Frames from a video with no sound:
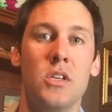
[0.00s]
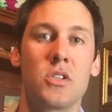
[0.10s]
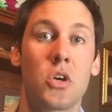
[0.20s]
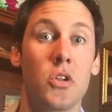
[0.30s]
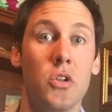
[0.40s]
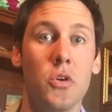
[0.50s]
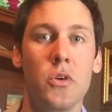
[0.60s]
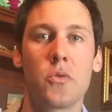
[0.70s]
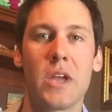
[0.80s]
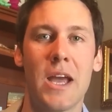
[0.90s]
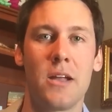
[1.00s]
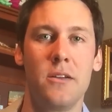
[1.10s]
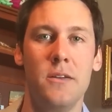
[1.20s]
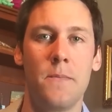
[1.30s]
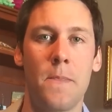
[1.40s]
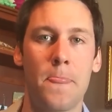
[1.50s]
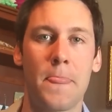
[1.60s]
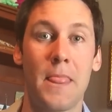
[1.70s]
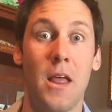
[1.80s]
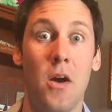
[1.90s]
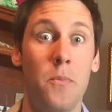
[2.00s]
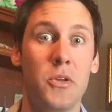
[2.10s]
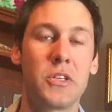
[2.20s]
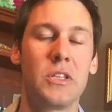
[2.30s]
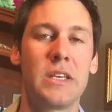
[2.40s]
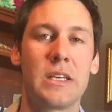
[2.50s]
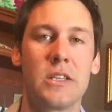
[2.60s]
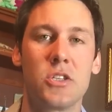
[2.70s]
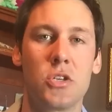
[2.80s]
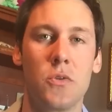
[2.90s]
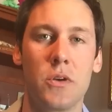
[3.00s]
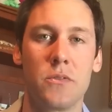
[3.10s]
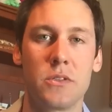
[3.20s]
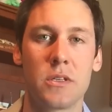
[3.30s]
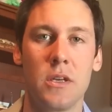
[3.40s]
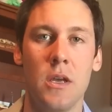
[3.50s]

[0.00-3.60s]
It's called Eluding Reality. I'll put the link in the show notes.